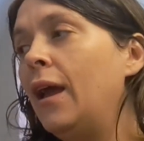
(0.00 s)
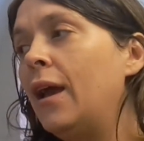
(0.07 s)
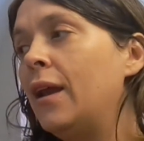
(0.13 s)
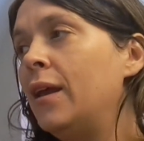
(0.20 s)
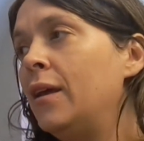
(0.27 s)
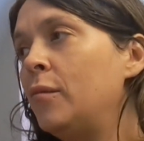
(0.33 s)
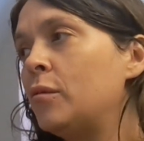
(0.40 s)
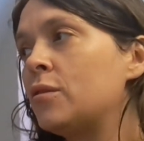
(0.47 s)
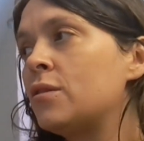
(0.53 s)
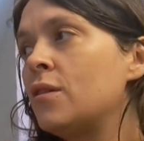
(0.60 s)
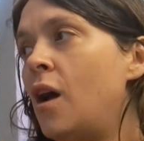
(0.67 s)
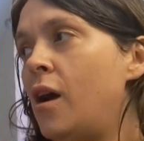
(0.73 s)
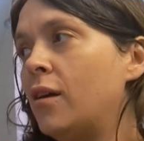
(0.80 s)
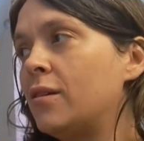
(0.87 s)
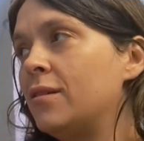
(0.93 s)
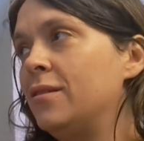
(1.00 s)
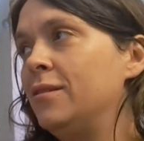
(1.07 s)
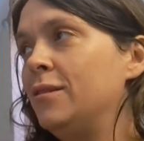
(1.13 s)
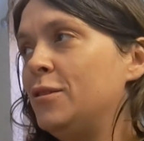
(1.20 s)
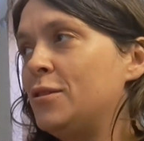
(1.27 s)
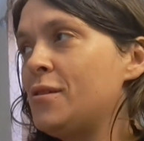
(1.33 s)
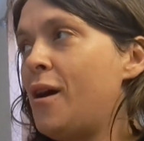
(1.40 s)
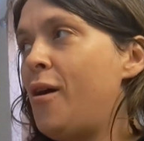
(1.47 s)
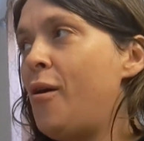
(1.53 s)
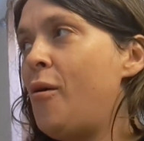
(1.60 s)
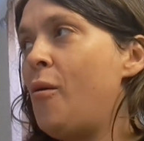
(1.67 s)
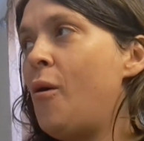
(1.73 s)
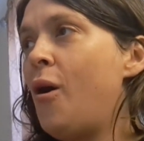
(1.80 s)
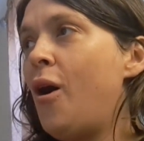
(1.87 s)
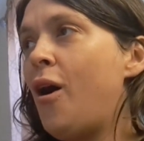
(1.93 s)
and it sucks
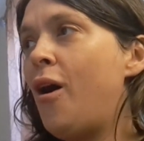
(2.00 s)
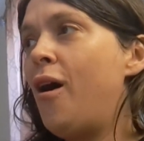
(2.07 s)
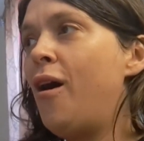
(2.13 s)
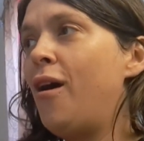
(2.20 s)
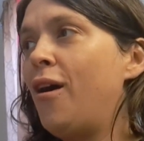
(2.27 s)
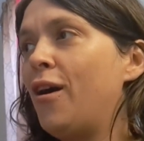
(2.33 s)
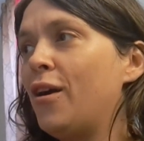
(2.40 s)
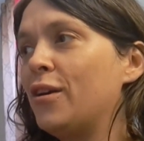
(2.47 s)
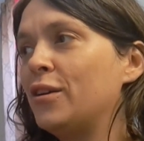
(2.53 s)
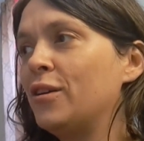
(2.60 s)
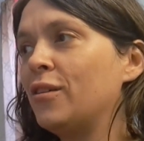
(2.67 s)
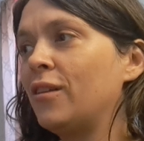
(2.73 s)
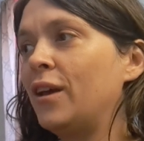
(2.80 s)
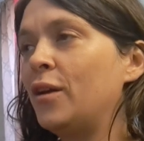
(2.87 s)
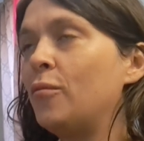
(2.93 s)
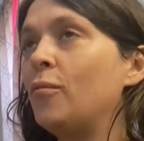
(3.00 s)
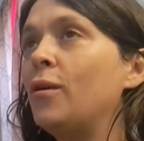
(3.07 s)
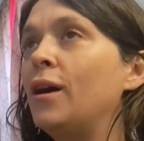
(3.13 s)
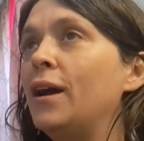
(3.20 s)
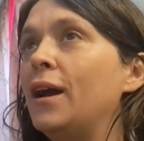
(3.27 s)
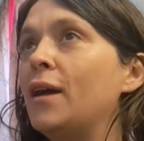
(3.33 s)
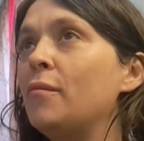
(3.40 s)
so hard you're like why